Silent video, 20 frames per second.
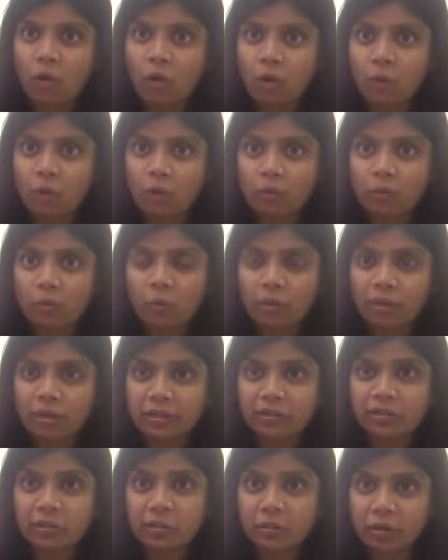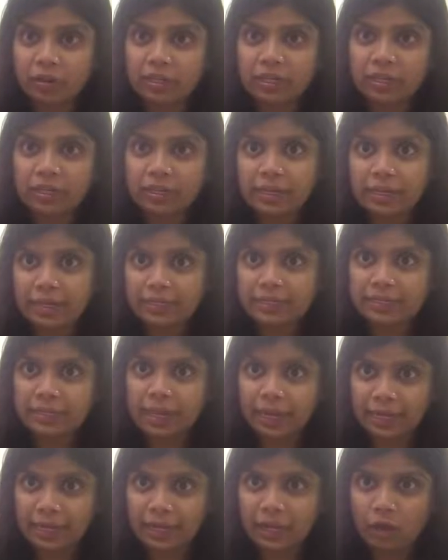or what theoretically he's
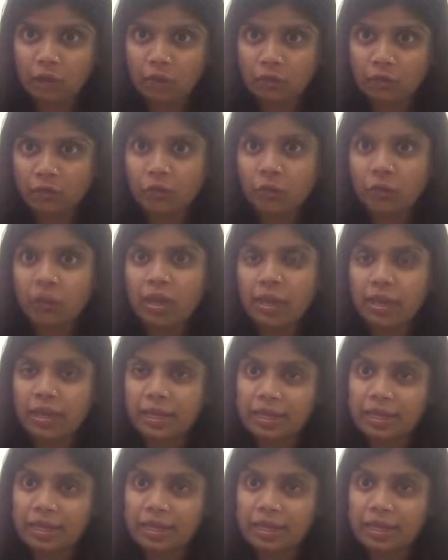telling how to do,